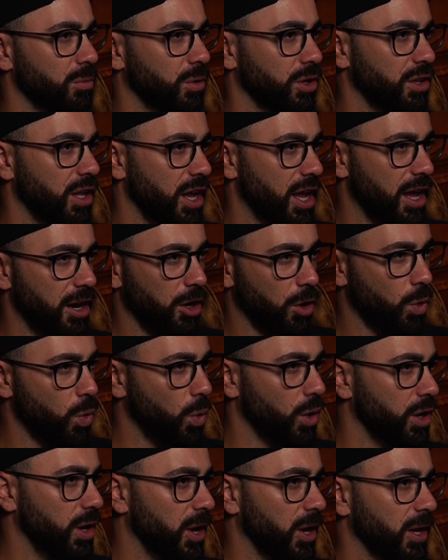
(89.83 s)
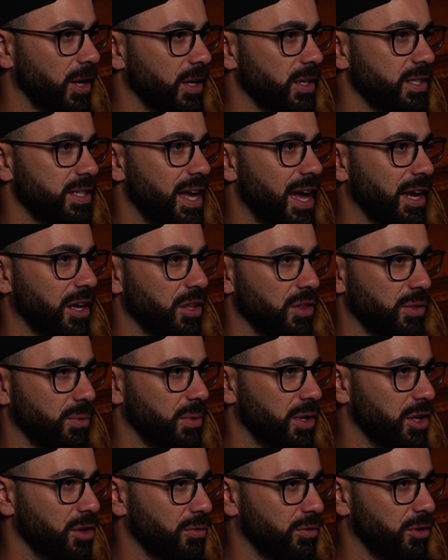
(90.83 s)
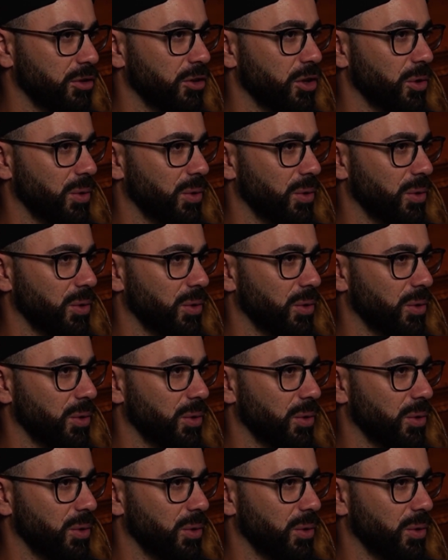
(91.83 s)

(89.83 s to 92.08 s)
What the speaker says: where they had a coordinated attack in 3 different